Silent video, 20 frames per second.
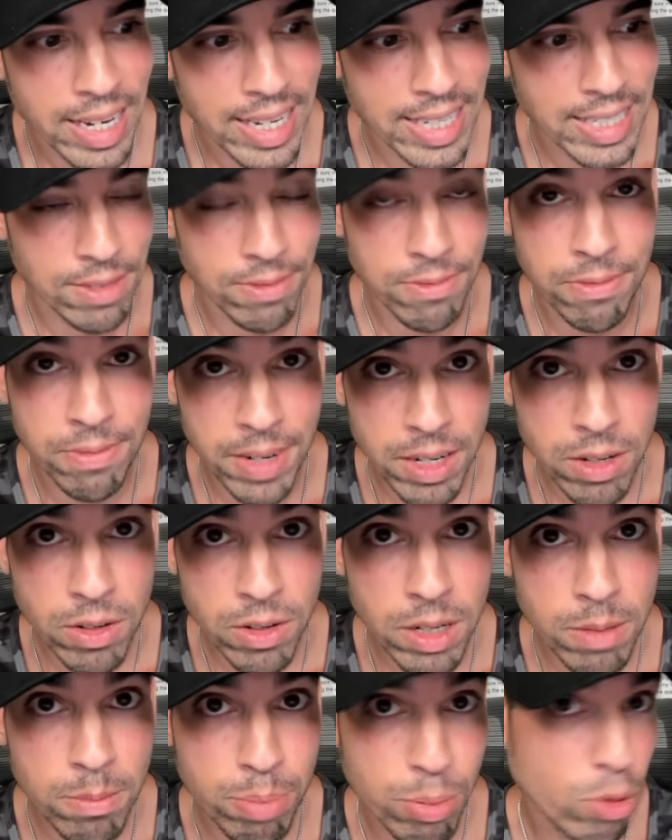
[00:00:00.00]
it's
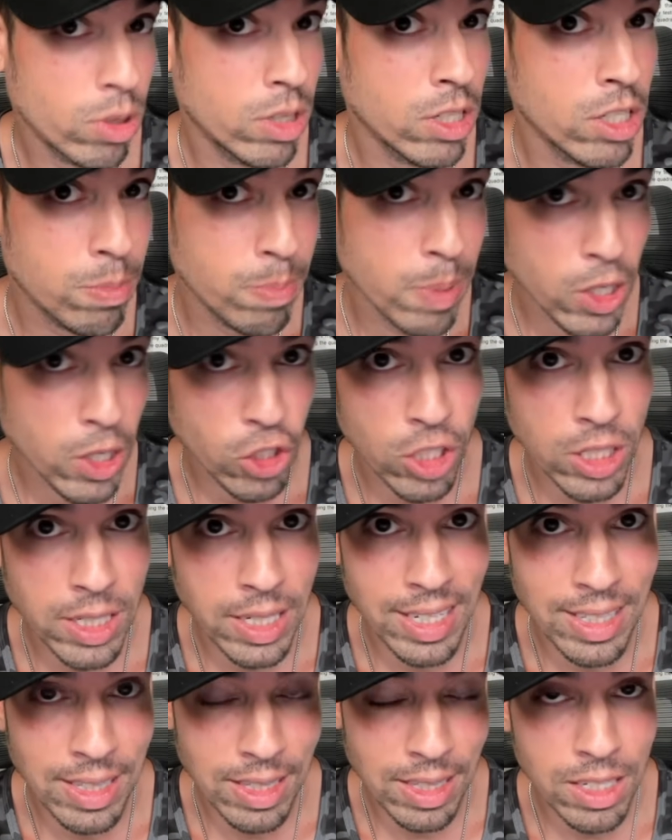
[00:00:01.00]
very important, especially
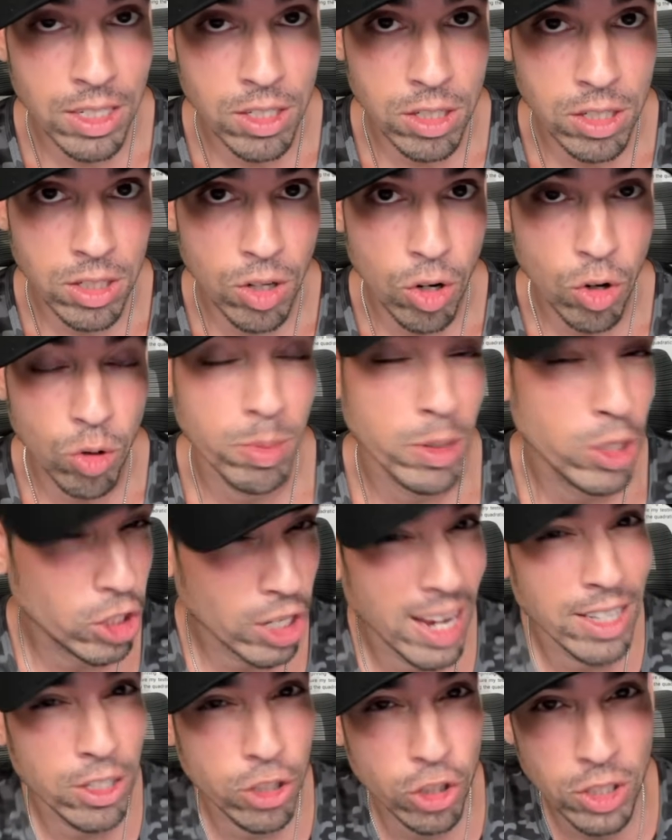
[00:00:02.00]
in this zone, but
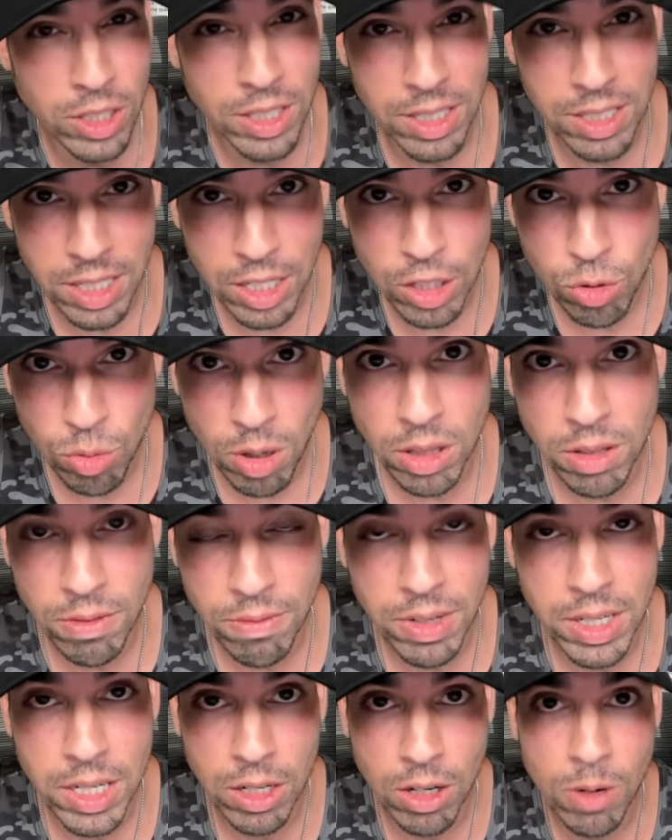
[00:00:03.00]
as you're going to see throughout the
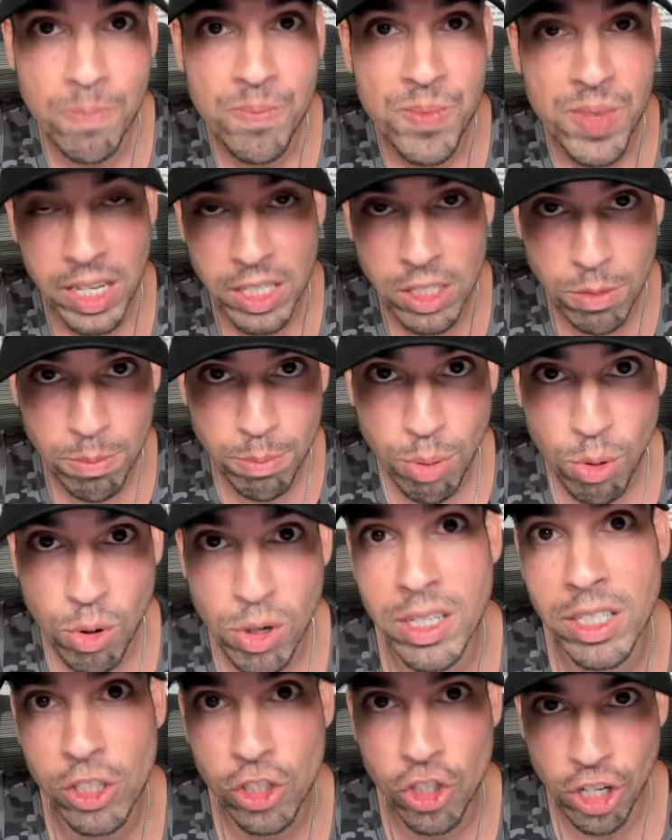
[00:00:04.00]
video, it's
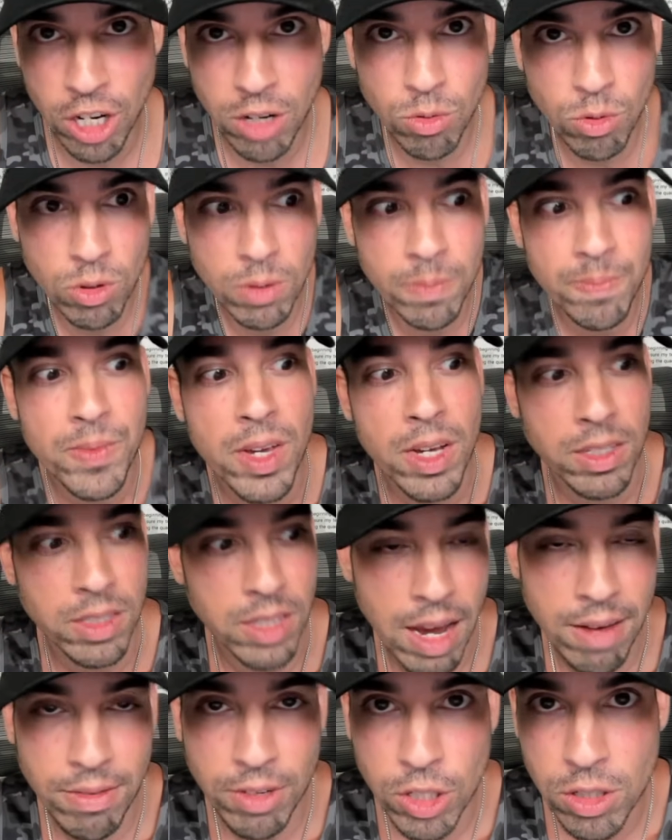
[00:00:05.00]
important in general to
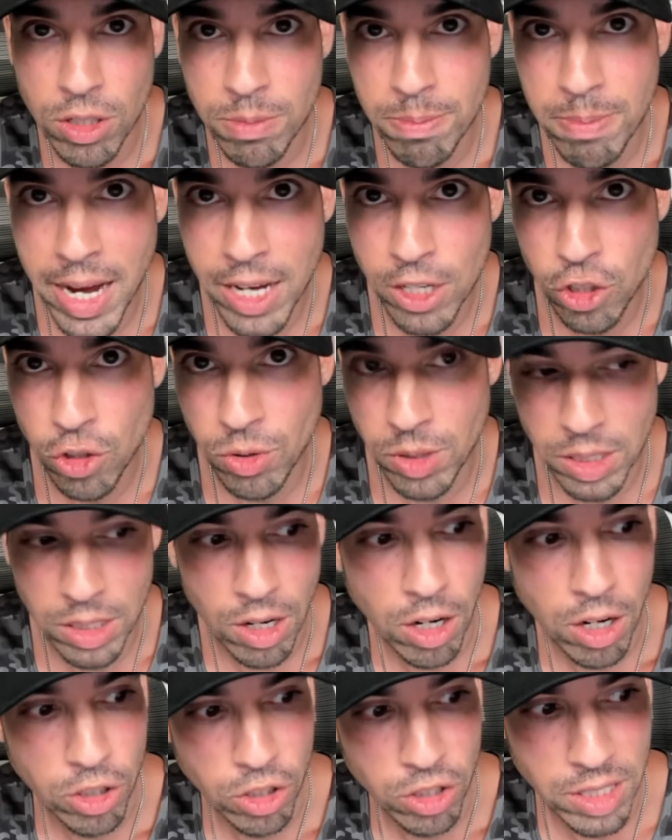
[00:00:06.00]
have a good mastery and
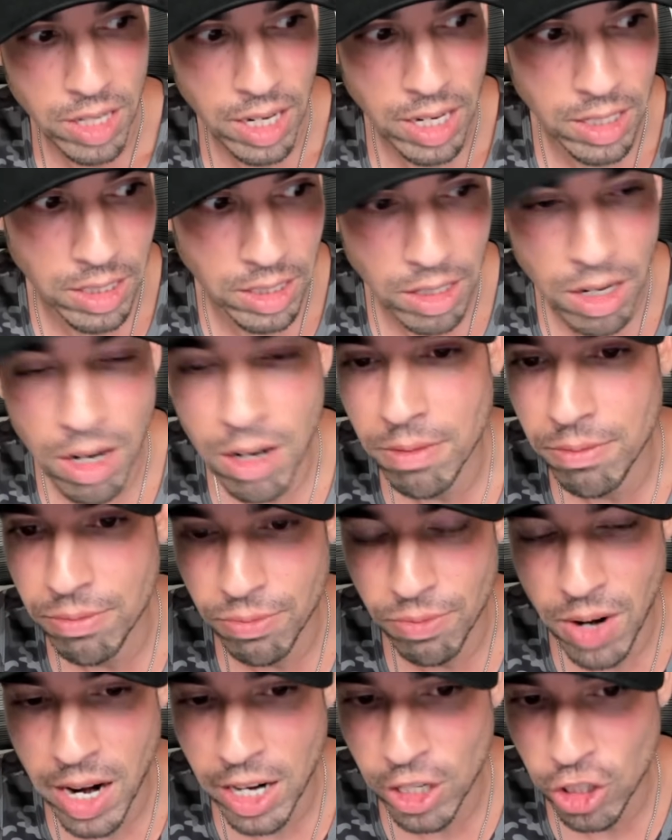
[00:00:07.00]
understanding of
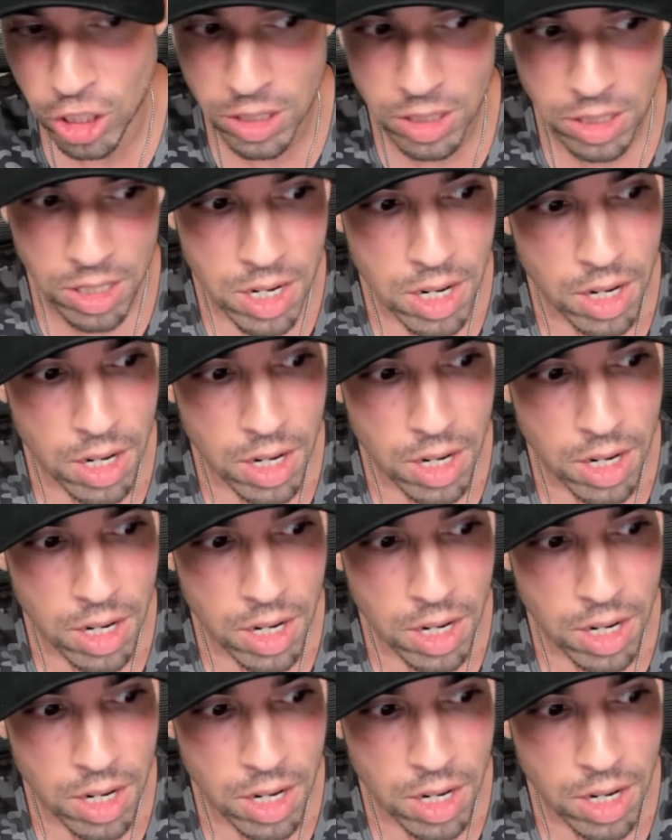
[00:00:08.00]
fractions.